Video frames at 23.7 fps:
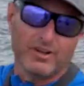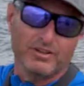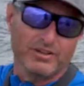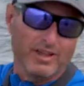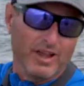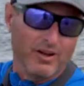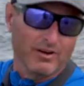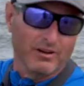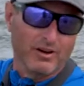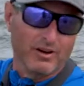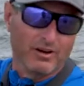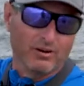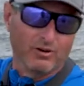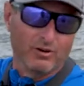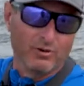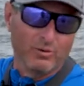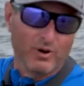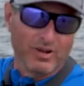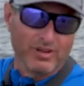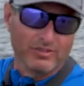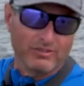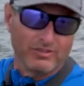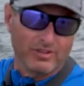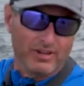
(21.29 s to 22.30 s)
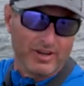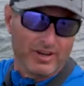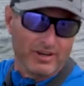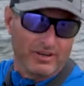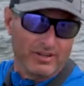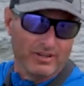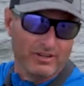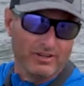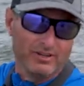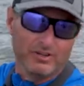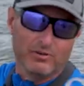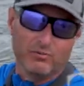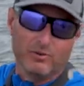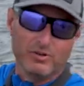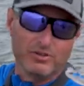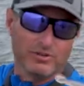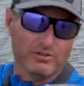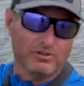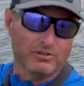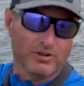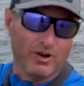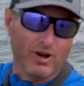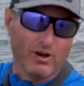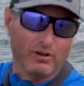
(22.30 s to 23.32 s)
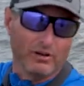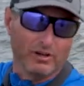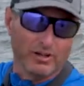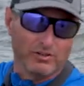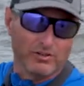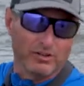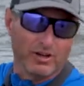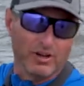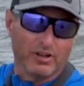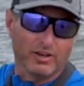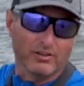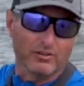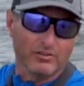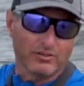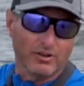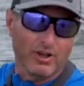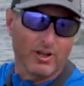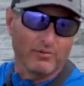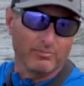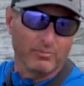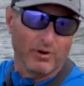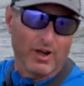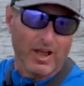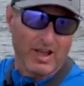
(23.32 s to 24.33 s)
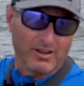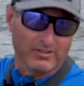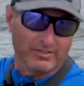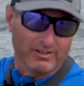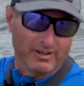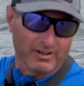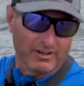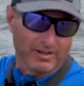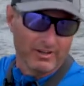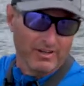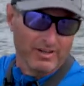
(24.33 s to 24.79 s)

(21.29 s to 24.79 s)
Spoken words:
Down here in Louisiana, we just call it a jig in soft plastic.